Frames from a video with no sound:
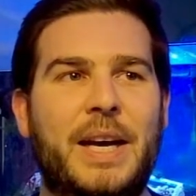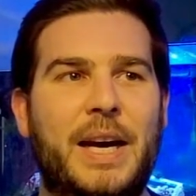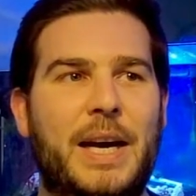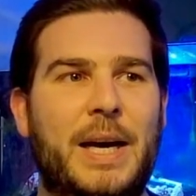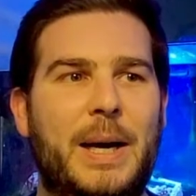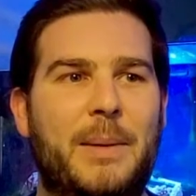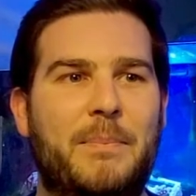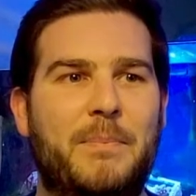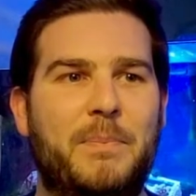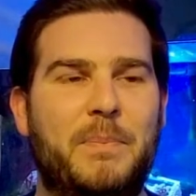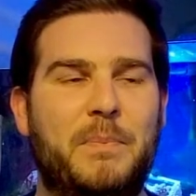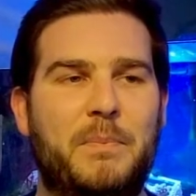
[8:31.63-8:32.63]

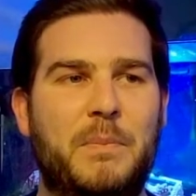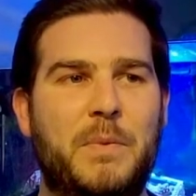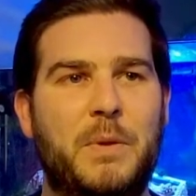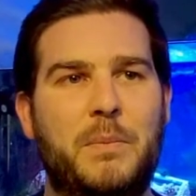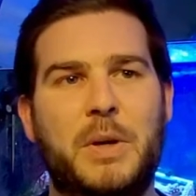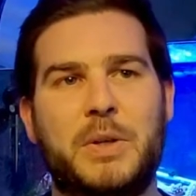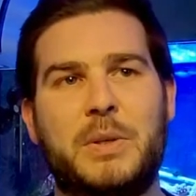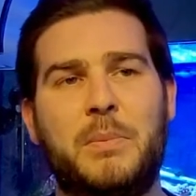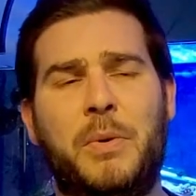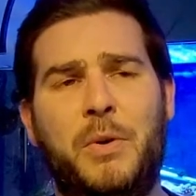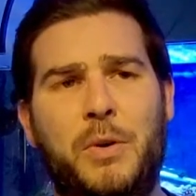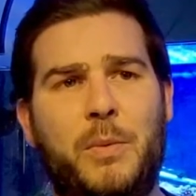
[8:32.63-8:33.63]
The most
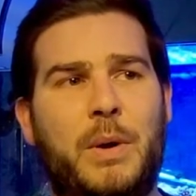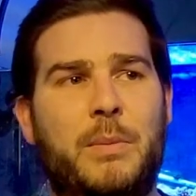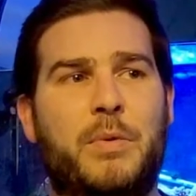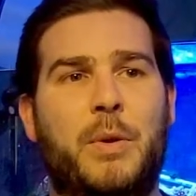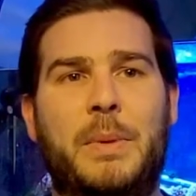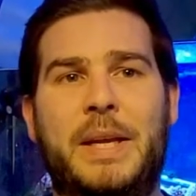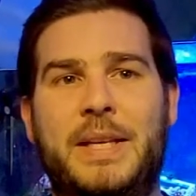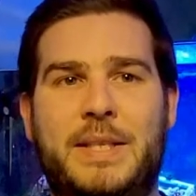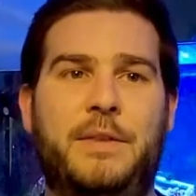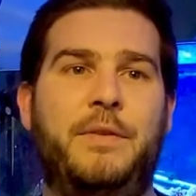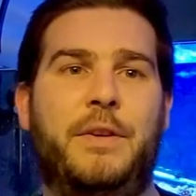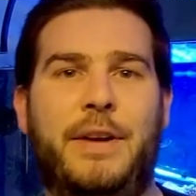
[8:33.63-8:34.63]
important one probably is
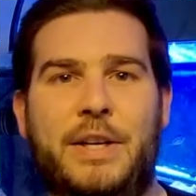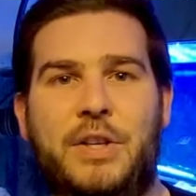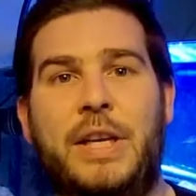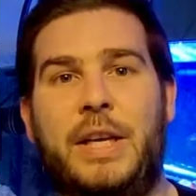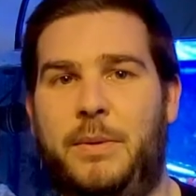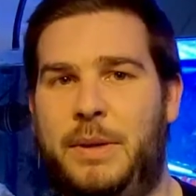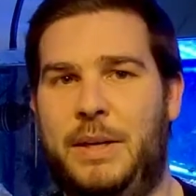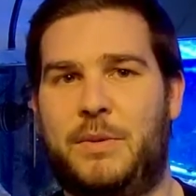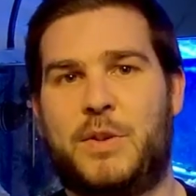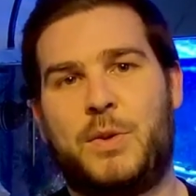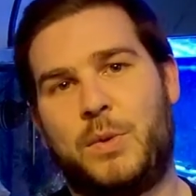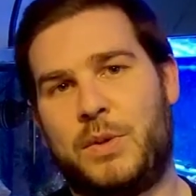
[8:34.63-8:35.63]
if you're actually going out
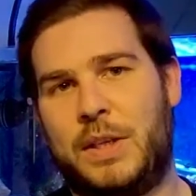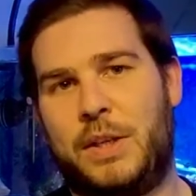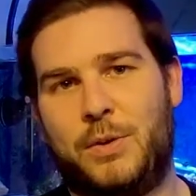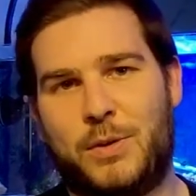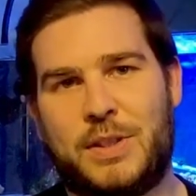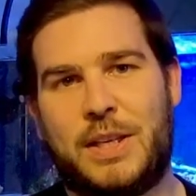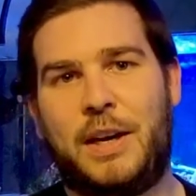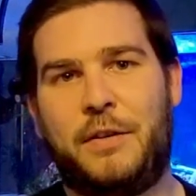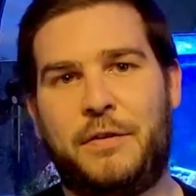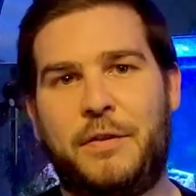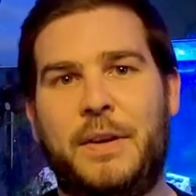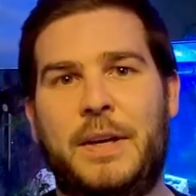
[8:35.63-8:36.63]
sourcing your stuff